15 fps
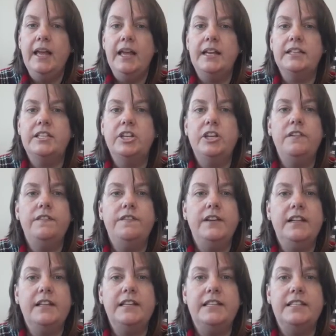until you
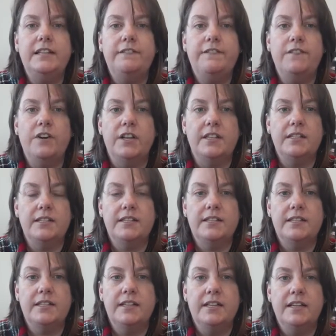feel a
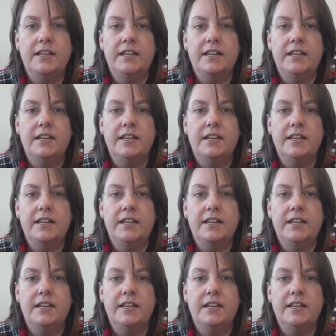difference.